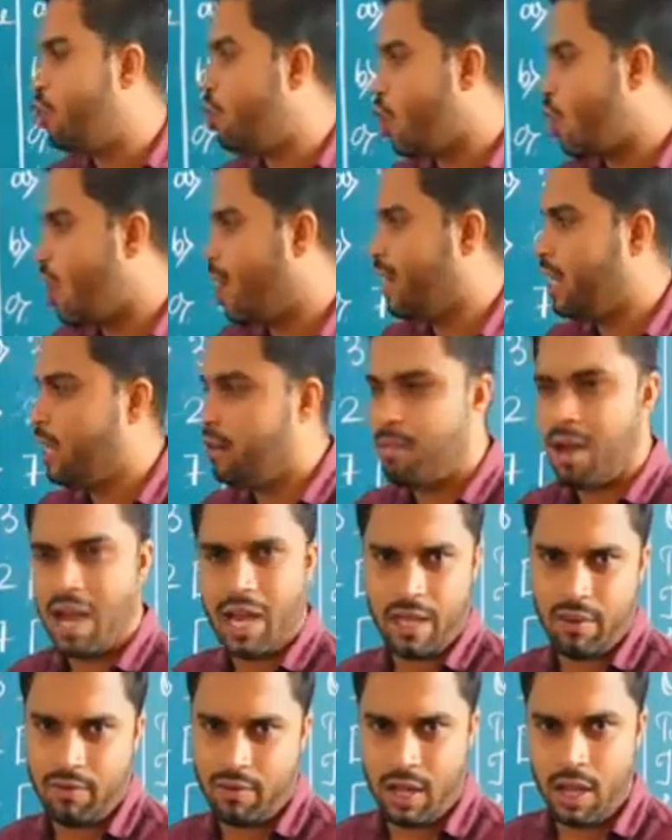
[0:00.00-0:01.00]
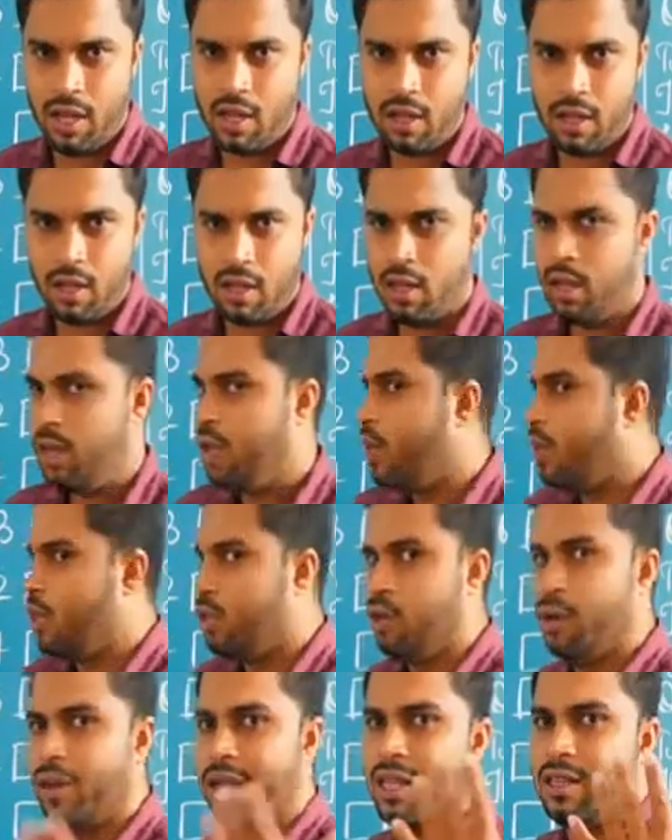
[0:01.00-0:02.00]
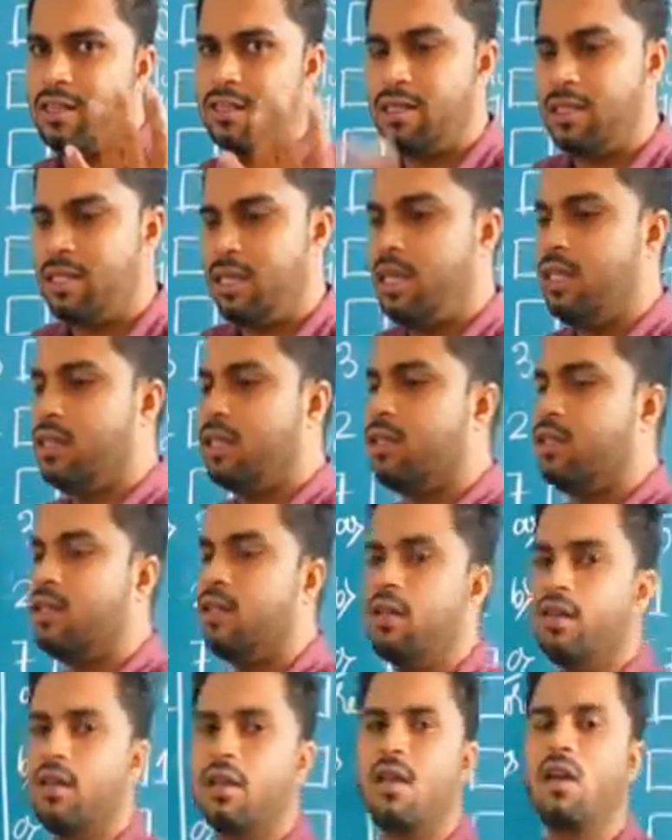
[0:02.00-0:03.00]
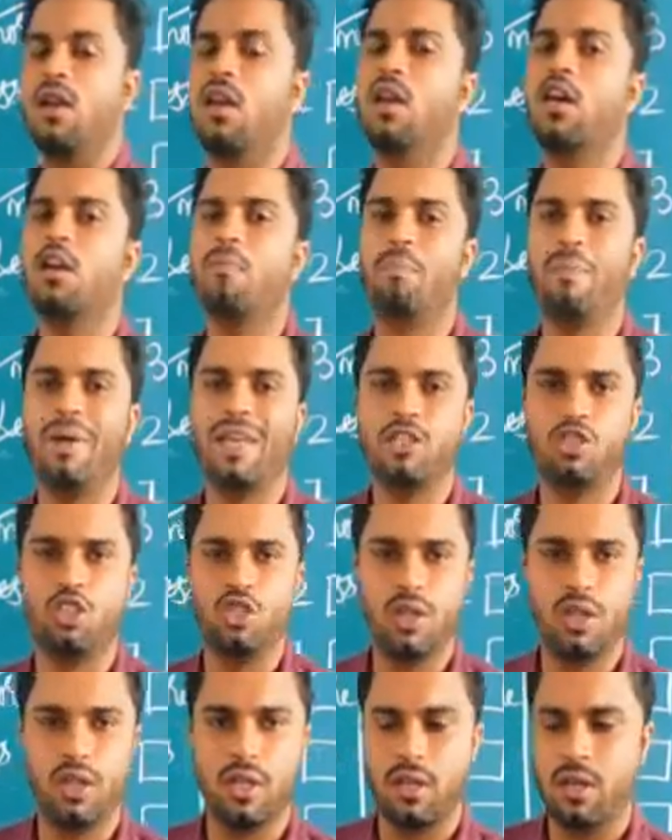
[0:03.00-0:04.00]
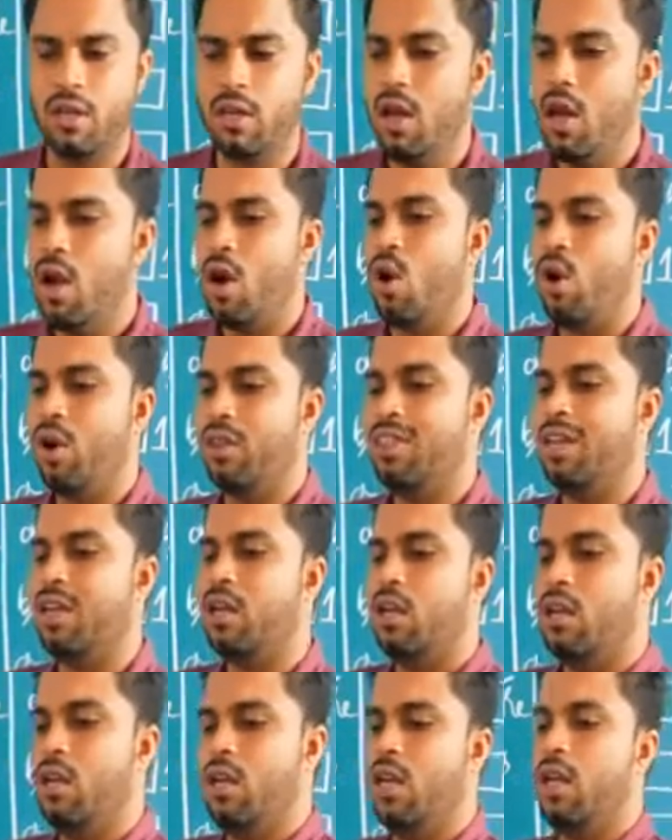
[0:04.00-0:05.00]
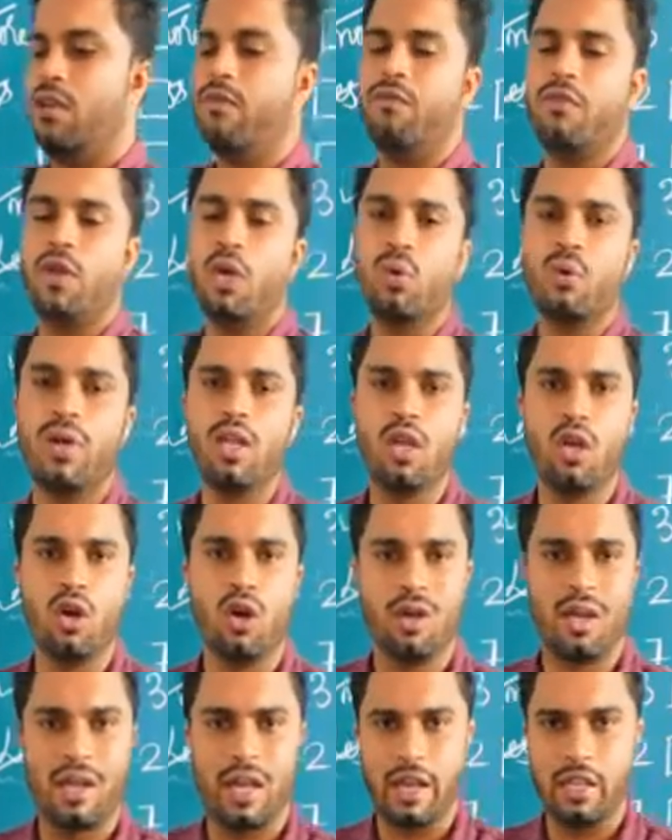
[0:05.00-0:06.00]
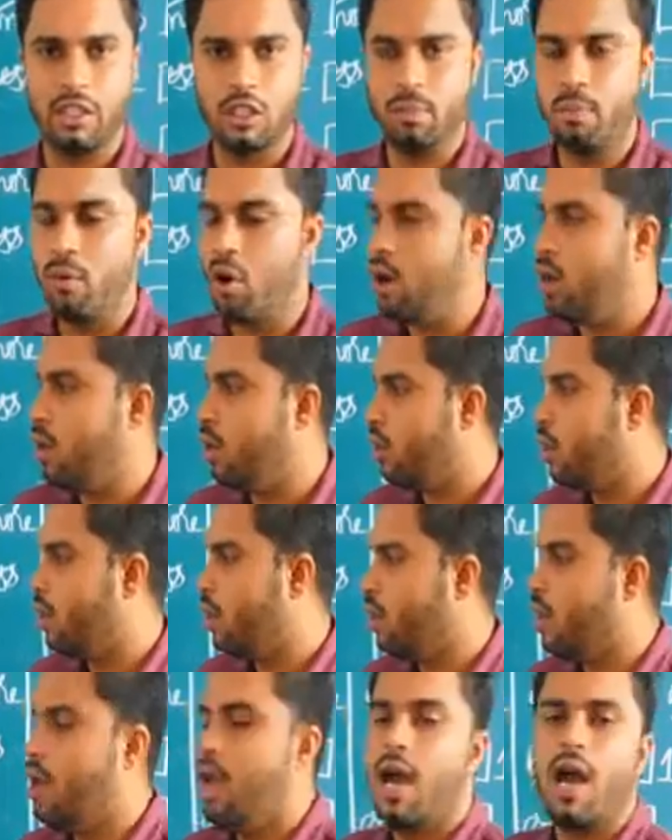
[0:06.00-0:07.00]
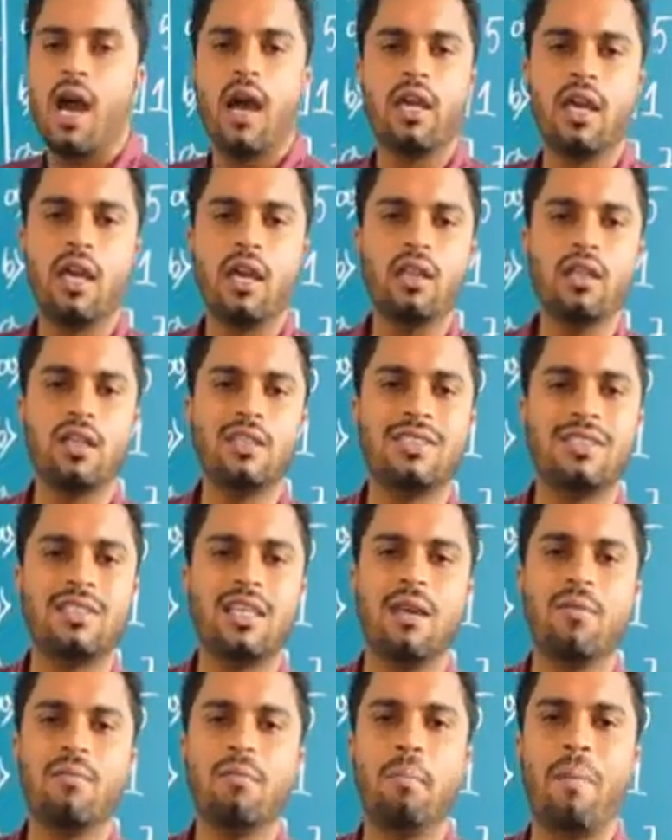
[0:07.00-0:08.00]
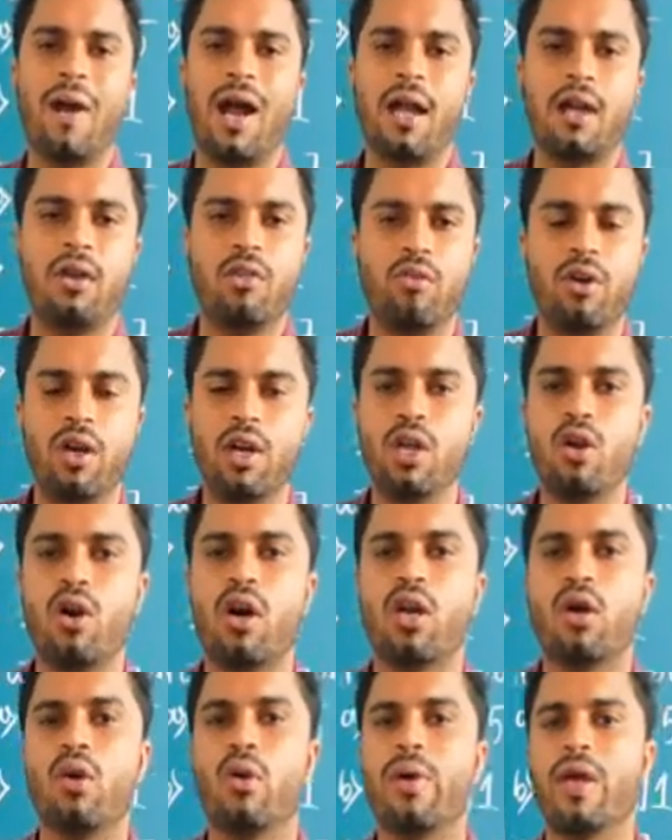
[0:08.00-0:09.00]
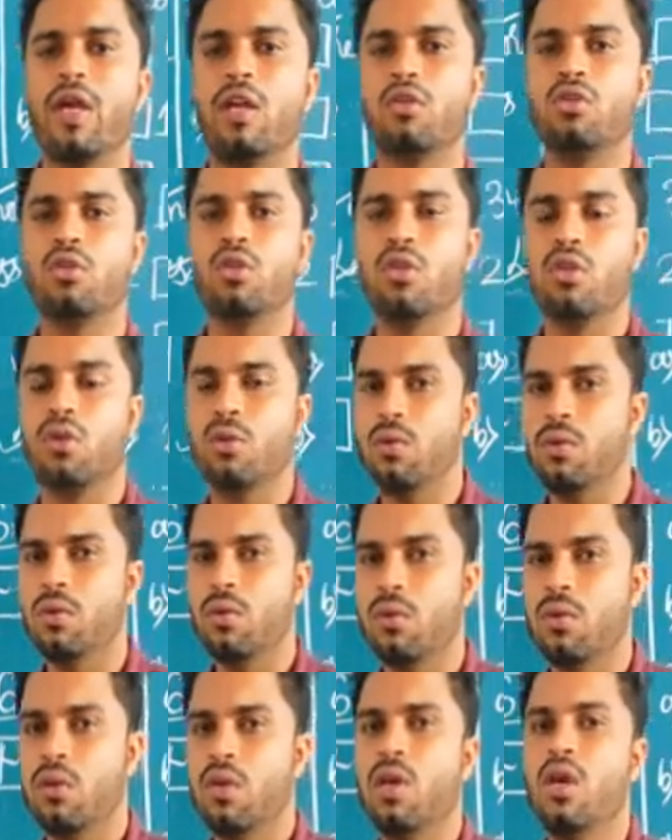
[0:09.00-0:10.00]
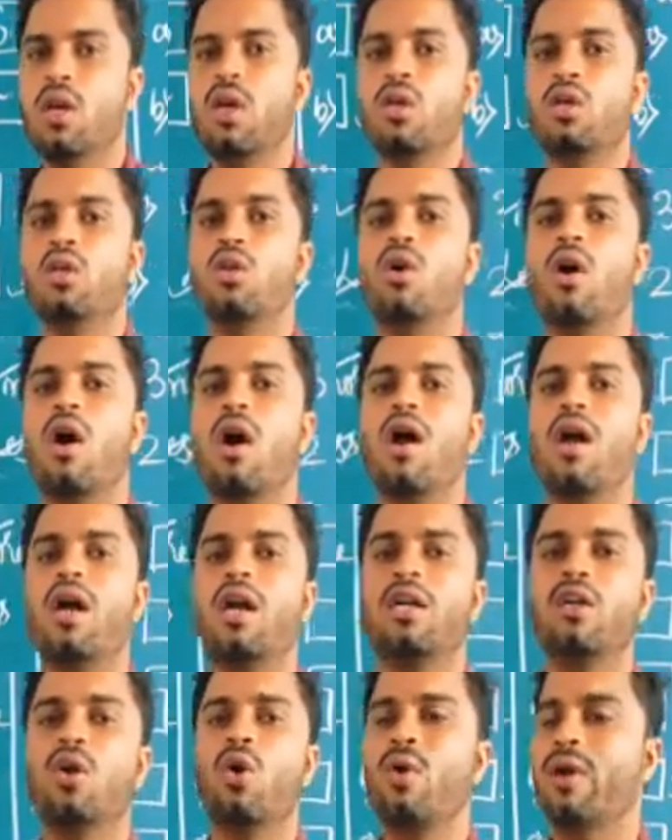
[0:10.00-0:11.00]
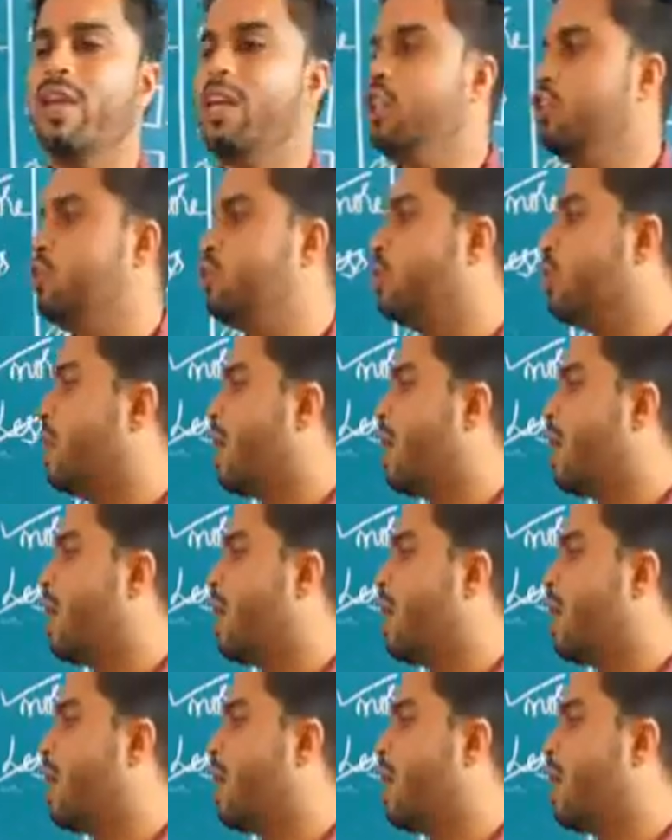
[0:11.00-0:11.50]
drawn in my way. You can see the clear picture or the clear view in your textbook. Again, the same pattern you are going to do. You are going to